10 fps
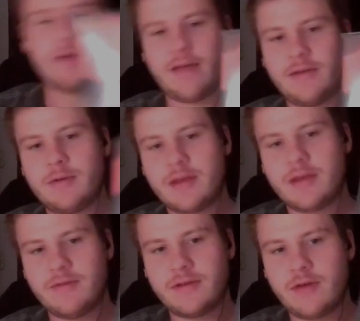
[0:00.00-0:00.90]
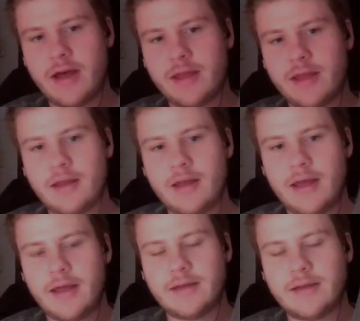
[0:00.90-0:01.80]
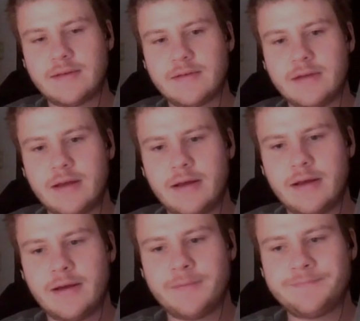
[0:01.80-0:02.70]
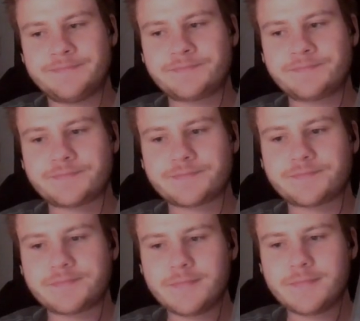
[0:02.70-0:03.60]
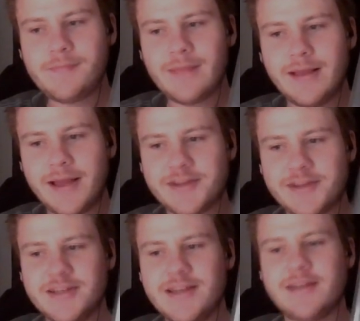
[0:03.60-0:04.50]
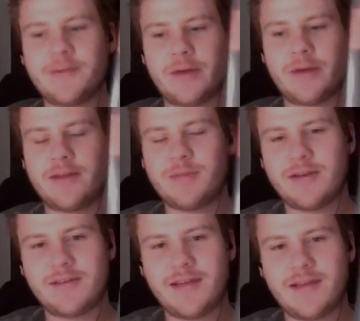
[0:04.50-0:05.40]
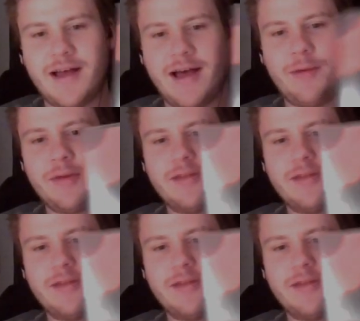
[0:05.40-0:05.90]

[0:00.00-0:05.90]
have it, I want to give it a try, and I actually needed a record because I